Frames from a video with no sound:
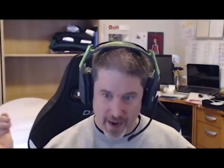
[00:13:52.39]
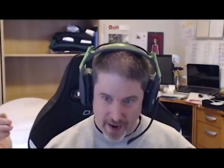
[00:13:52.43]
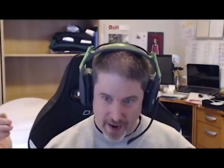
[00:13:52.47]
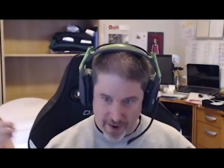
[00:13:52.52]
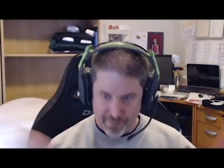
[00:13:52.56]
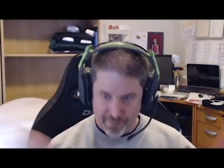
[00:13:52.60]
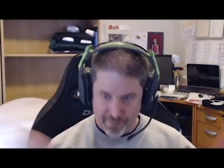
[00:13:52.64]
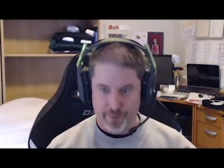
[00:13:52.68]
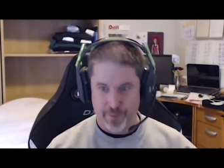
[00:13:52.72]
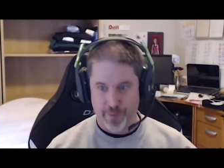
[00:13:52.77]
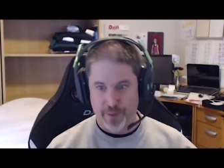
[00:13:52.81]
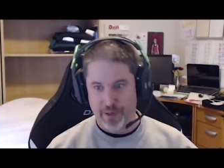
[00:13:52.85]

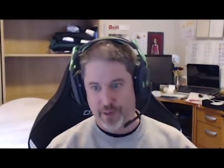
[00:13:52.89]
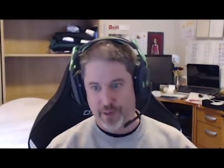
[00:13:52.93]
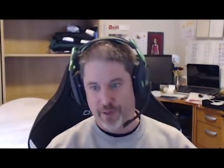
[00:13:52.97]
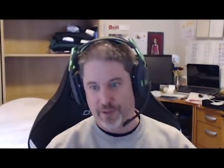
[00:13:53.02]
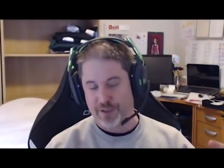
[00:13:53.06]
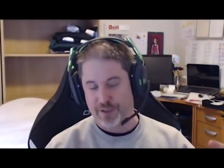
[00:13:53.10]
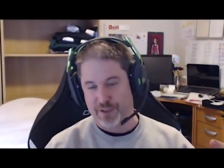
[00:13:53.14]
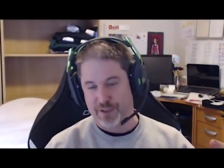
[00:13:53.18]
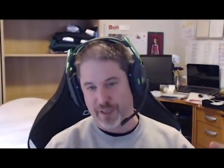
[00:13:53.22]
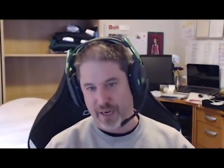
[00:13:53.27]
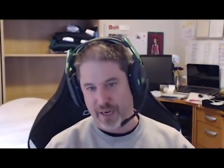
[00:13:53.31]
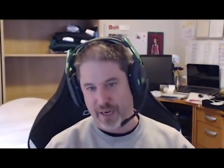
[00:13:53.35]
Everyone
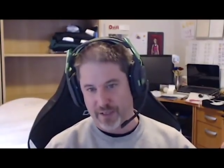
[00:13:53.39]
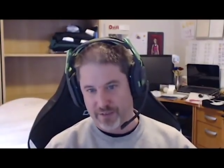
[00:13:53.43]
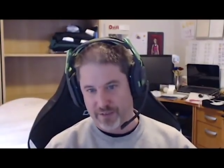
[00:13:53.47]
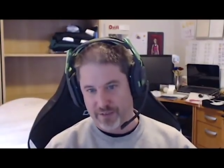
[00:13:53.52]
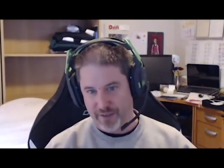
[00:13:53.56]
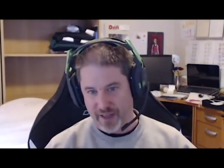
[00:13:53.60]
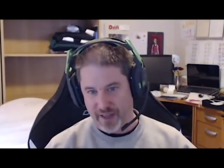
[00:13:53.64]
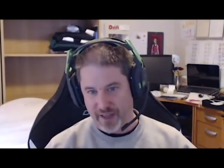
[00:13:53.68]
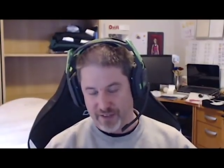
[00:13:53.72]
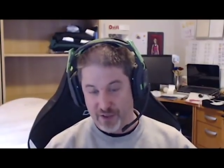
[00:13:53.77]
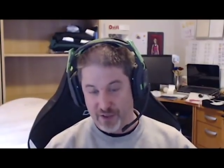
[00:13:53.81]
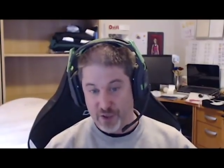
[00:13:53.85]
understands
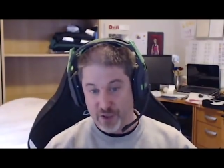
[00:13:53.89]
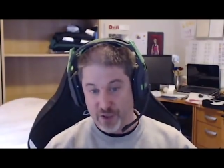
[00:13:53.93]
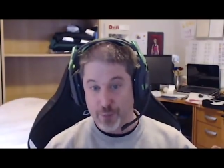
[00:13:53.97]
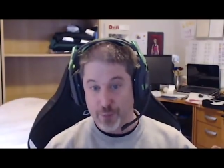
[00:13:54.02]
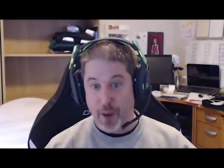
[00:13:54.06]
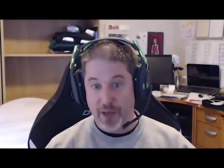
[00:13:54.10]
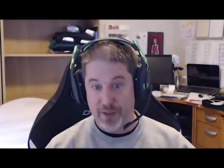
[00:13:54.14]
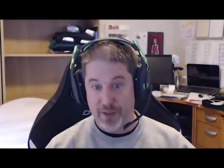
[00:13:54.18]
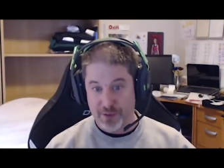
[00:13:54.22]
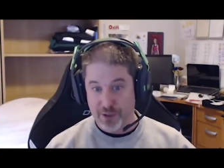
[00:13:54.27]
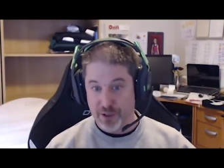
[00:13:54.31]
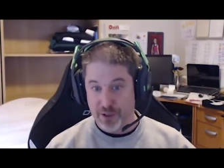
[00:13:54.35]
that that's a
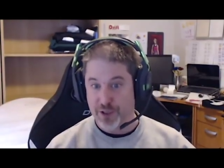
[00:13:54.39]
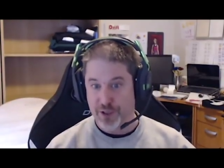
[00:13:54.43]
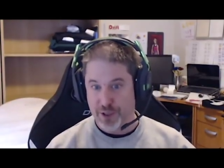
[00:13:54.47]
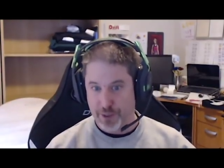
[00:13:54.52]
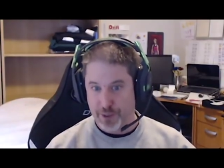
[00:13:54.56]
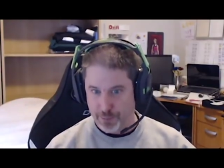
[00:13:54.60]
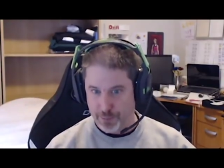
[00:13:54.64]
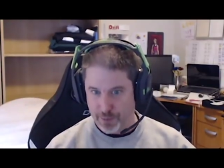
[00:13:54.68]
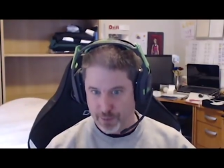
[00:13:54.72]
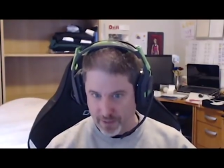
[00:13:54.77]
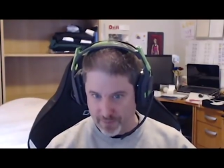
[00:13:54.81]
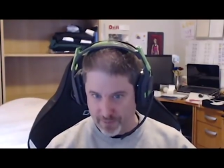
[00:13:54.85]

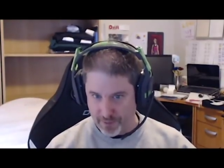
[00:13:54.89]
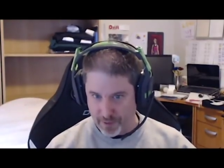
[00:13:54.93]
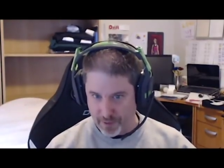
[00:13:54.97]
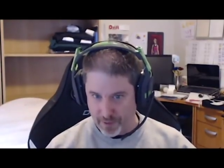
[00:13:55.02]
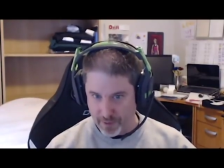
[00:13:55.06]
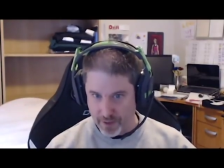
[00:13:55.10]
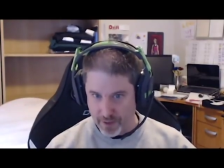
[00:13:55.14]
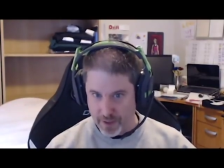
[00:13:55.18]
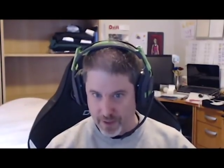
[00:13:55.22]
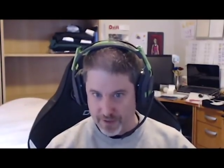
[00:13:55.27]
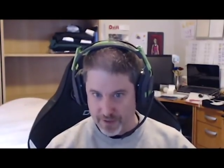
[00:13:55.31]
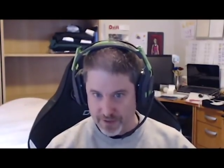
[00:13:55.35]
sponsorship
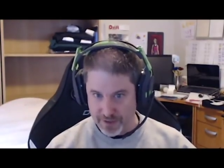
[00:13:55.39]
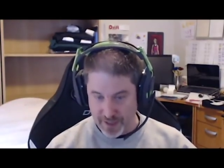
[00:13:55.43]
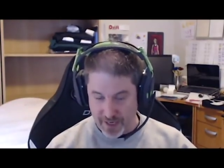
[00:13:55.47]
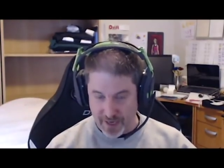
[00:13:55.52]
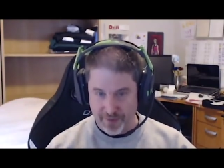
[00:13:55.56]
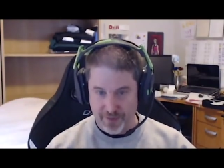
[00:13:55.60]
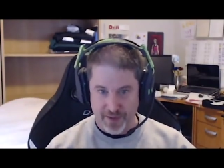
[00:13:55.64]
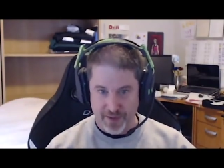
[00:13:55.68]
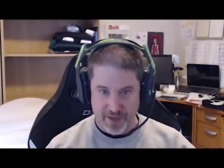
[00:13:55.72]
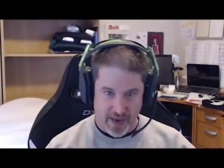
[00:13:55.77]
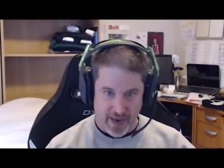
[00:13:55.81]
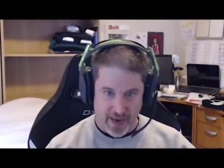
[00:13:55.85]
level to
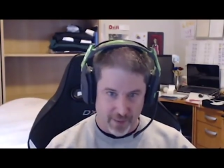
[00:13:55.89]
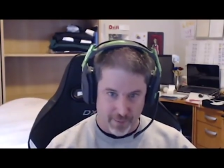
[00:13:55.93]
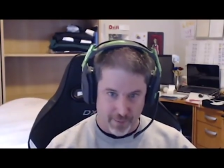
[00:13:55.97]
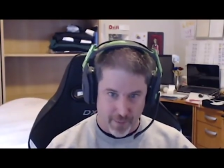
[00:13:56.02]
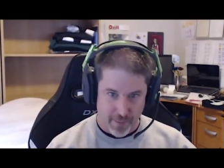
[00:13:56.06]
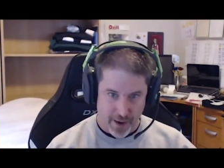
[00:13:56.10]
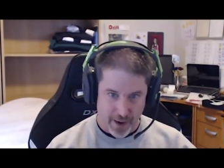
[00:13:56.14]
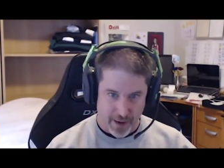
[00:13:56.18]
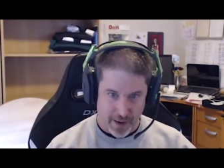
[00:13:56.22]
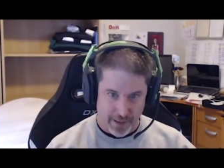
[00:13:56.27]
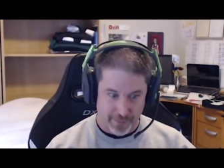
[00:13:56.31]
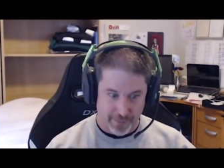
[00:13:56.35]
get the game
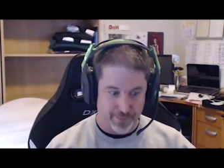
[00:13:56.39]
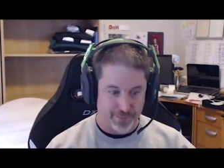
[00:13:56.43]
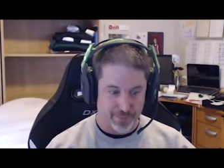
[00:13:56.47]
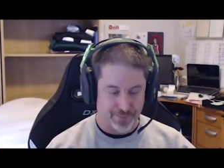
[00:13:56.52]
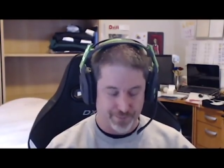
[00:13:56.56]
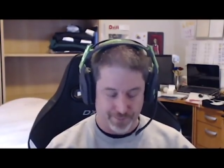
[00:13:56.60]
made